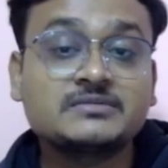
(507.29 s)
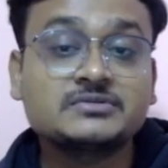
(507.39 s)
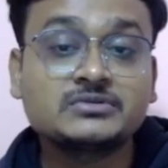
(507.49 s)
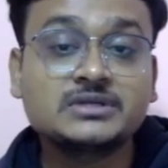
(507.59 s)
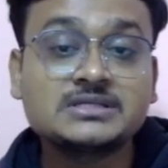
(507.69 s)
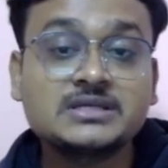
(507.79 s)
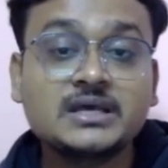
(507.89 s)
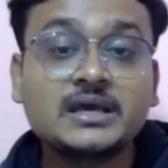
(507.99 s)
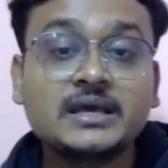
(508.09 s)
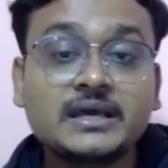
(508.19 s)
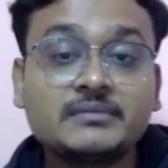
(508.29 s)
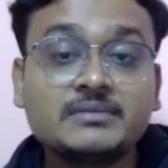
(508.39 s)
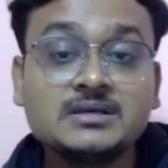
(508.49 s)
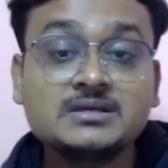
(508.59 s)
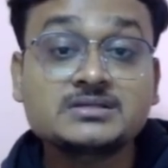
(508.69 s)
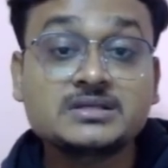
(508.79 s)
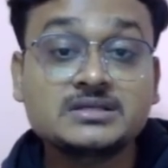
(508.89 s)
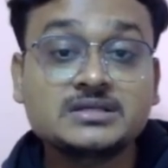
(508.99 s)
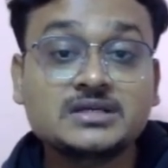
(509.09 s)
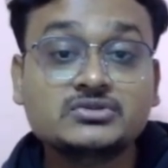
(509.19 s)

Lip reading: So that is Hear Me Sanjay.